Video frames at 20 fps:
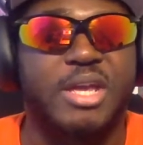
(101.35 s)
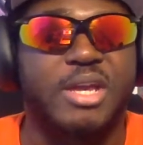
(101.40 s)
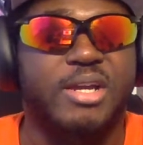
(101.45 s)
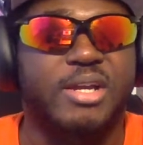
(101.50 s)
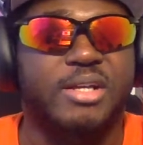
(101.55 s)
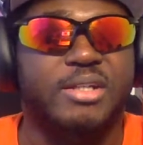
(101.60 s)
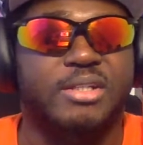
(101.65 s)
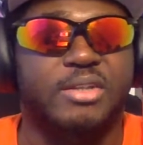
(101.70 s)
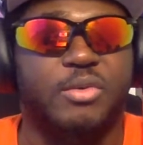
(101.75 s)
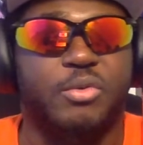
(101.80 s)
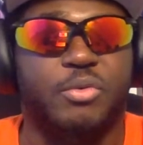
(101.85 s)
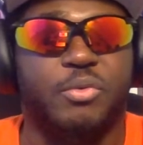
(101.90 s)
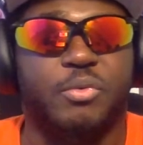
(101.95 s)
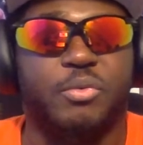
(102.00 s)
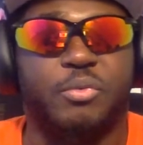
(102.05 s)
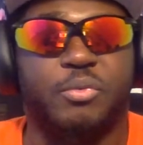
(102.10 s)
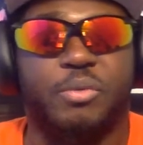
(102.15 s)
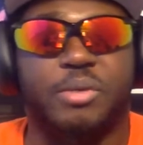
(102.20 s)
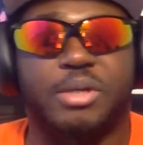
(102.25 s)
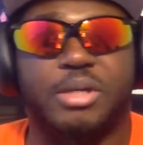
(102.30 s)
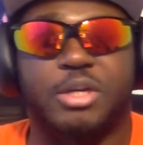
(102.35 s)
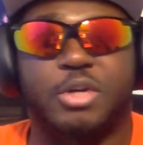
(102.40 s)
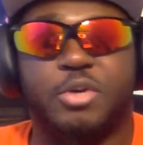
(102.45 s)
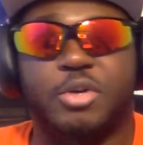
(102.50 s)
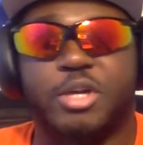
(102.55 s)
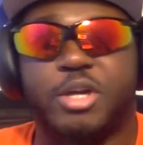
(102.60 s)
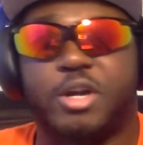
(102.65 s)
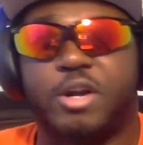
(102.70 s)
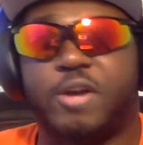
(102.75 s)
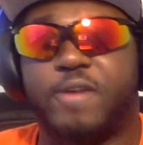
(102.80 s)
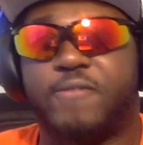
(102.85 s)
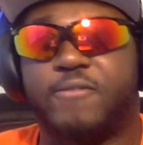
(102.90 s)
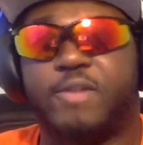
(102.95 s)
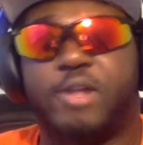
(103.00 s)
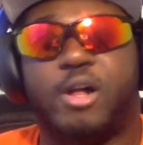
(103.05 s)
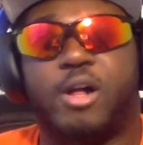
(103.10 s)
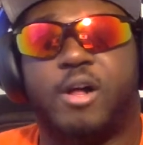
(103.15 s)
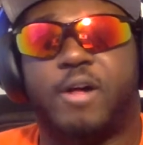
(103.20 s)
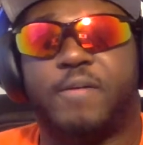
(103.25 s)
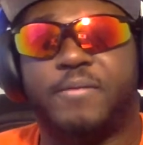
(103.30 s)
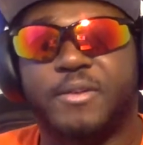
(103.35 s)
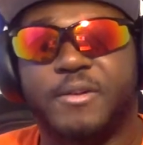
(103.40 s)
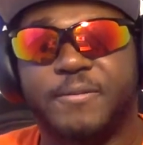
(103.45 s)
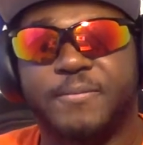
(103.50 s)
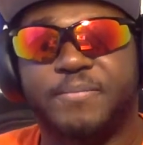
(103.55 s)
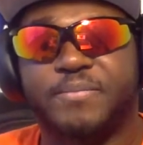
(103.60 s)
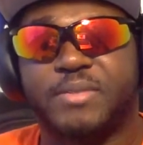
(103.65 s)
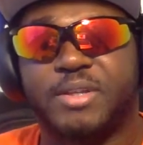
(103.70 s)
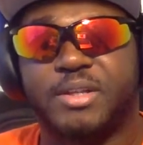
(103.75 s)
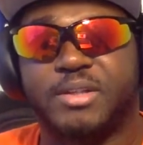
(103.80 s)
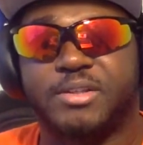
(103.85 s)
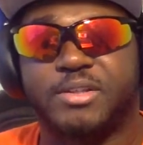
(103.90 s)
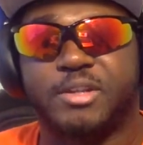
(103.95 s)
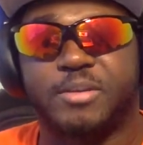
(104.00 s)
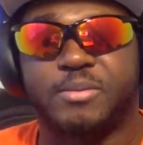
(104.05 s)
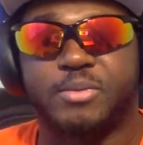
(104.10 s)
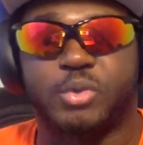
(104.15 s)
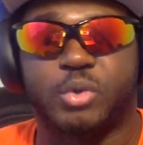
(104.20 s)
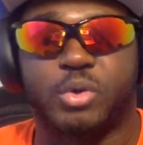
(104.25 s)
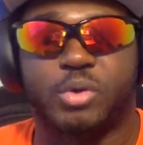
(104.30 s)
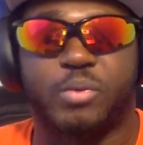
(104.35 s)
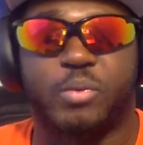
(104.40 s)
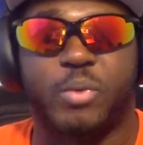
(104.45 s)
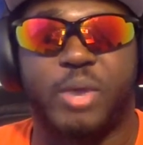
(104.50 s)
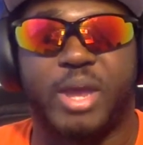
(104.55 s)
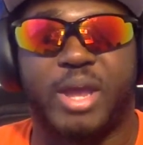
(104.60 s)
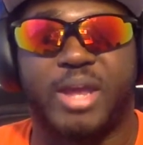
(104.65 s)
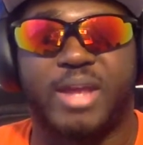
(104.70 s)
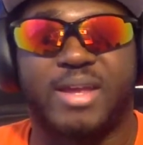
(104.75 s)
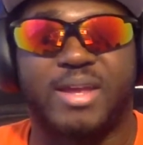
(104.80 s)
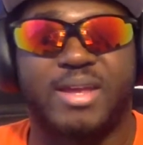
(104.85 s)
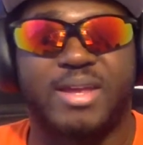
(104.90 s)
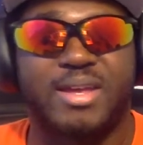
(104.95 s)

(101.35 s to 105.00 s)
because it'll get her involved in some sort of way.